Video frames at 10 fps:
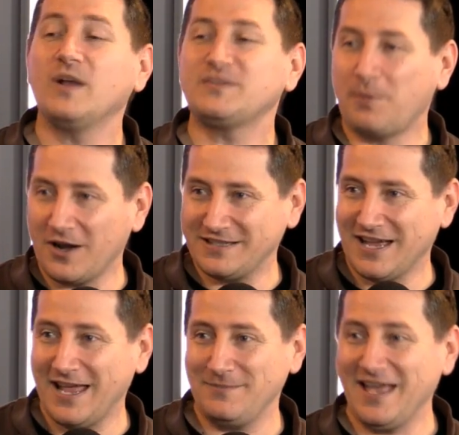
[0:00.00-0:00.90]
Once upon a
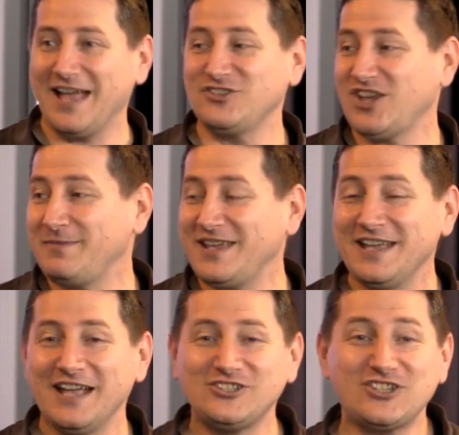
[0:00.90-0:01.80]
time, yeah.
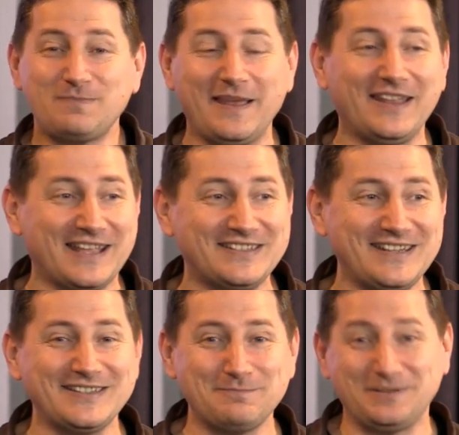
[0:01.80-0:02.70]
Jamie just spent like a
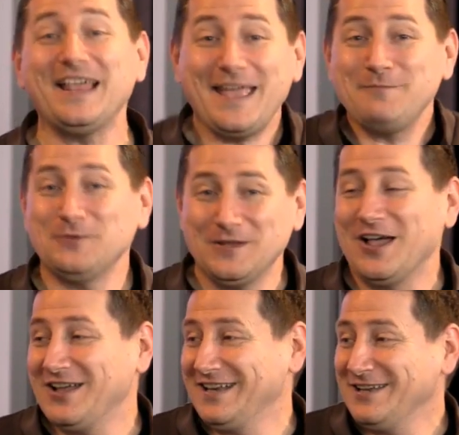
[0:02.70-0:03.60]
season playing
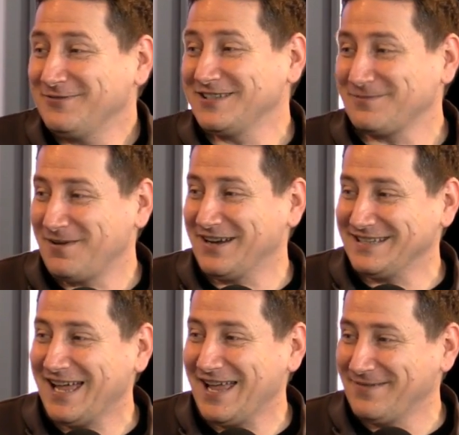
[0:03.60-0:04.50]
Mulan in Once Upon
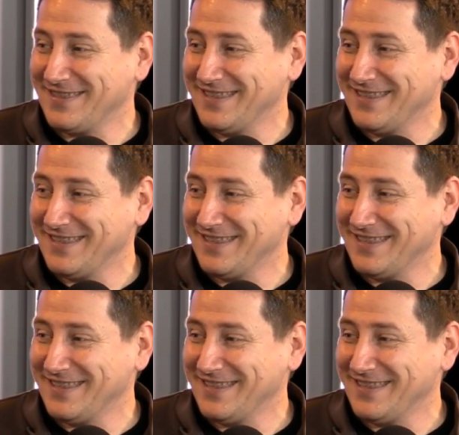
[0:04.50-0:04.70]
a Time,